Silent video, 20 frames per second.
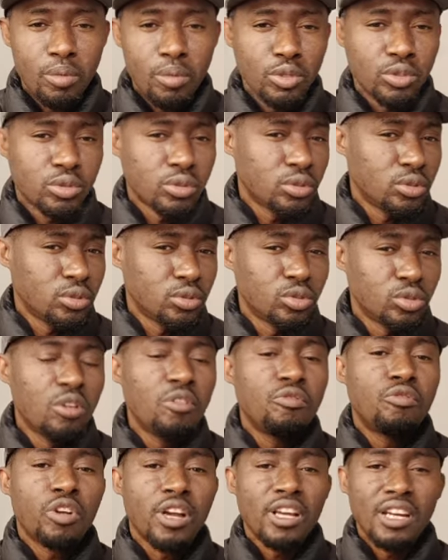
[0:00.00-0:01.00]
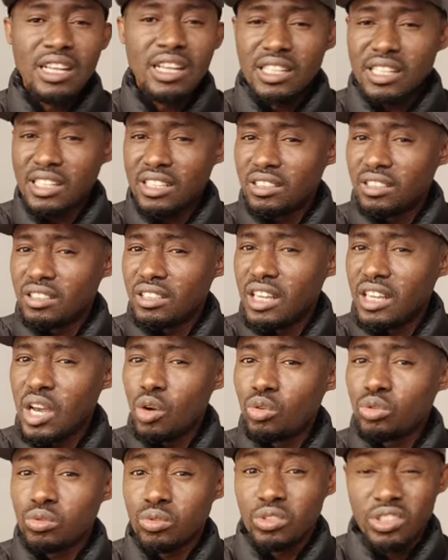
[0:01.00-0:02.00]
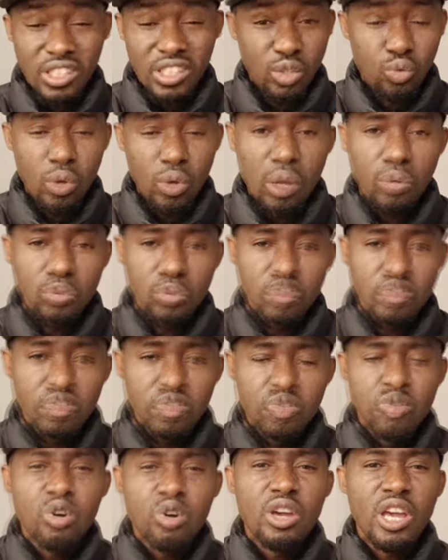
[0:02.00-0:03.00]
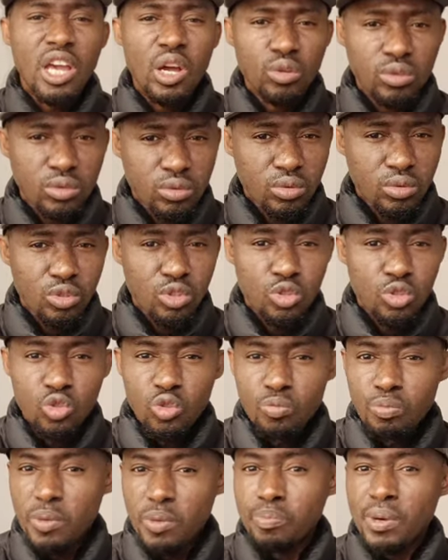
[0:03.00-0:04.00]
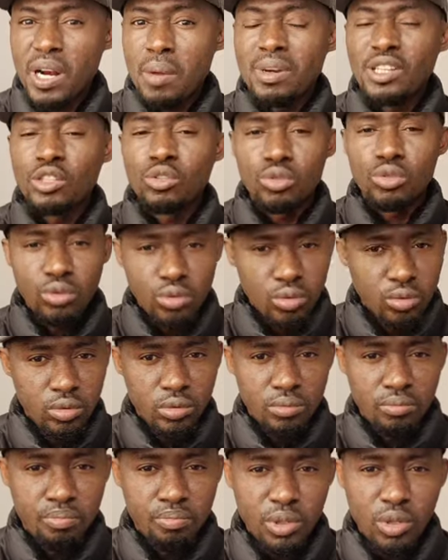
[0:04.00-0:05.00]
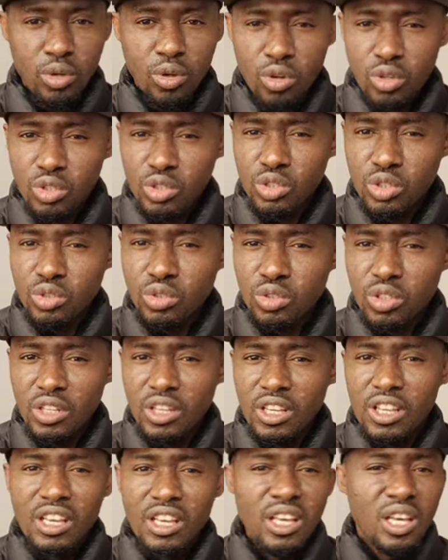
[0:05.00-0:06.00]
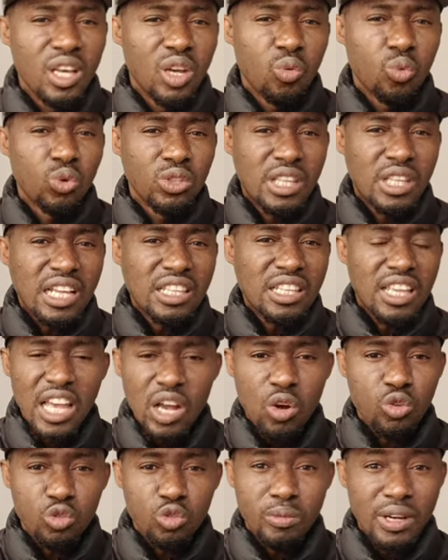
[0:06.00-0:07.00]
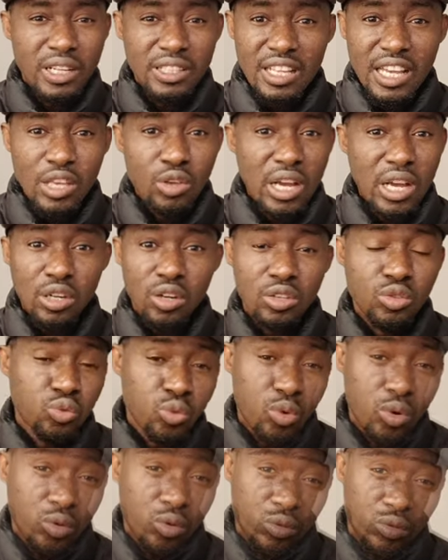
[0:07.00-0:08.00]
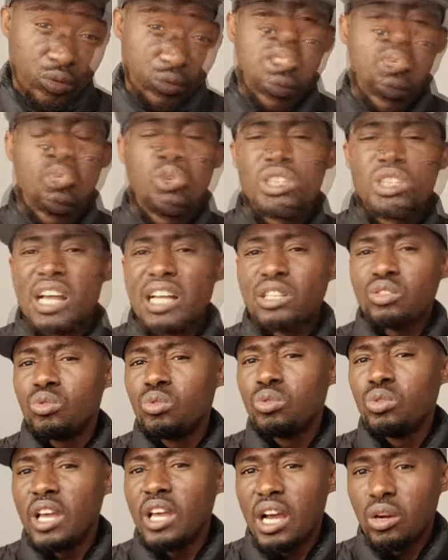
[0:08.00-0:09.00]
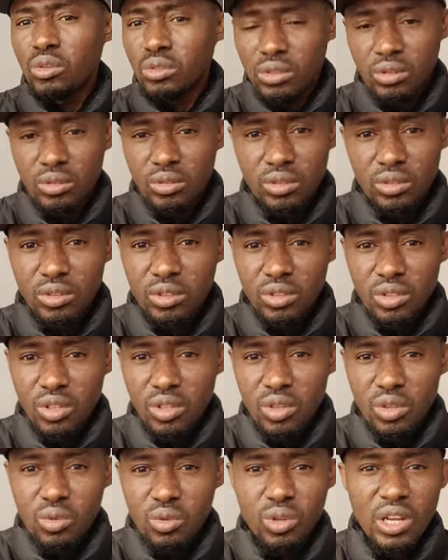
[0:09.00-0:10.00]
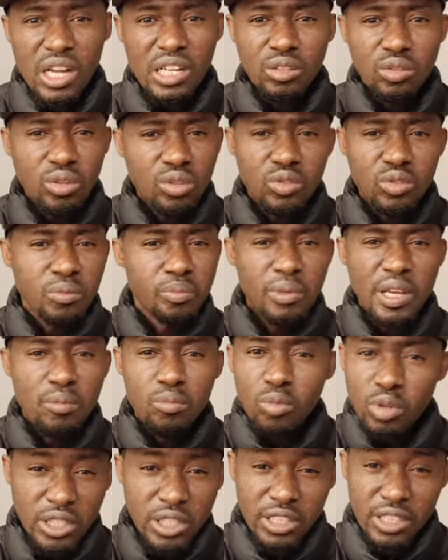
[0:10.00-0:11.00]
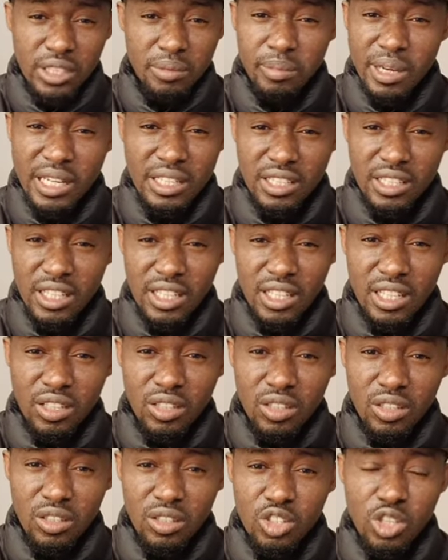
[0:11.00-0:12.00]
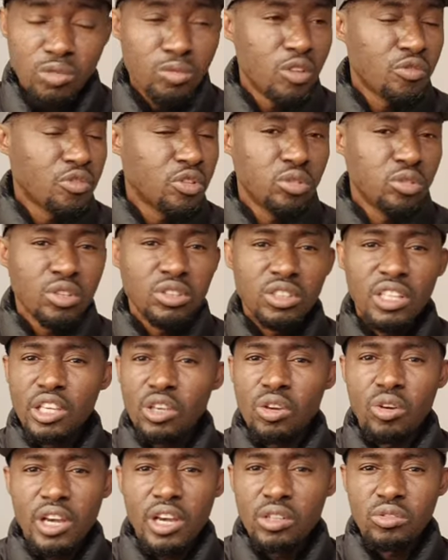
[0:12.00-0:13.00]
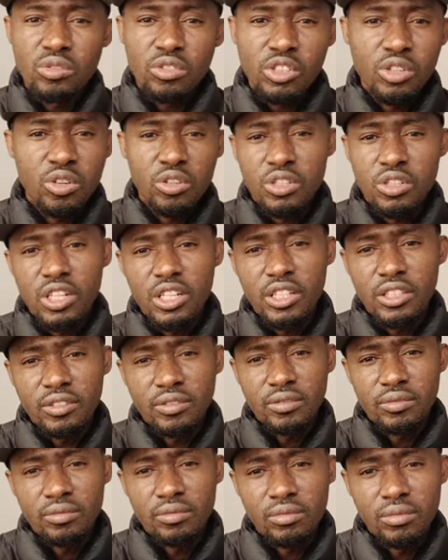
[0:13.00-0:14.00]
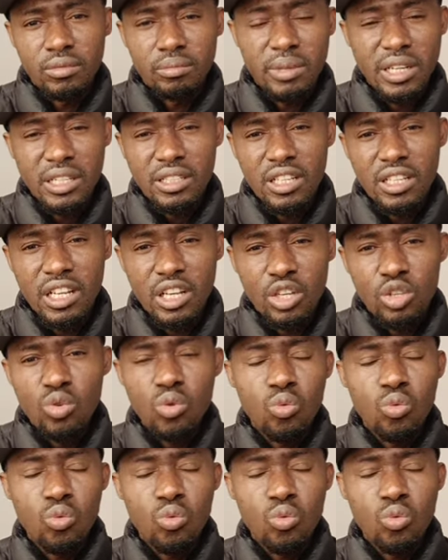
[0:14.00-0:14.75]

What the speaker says: But don't forget that health is wealth. Your health should be paramount to you, because without health, my dear, you cannot work. Without good health, you cannot make money, my dear. Some of you don't take your health seriously, my dear.